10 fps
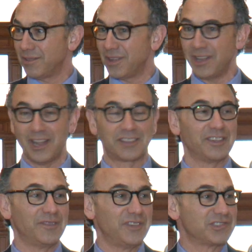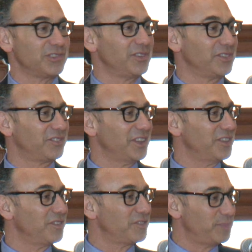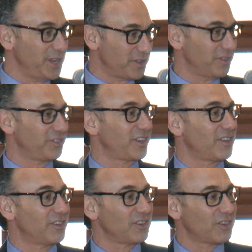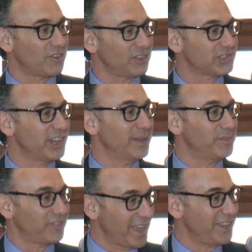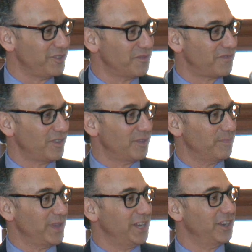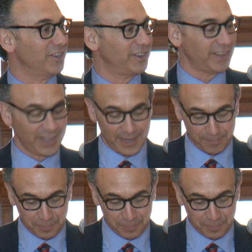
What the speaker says: elected officials and speakers. Colonel Shames, thank you for being here today.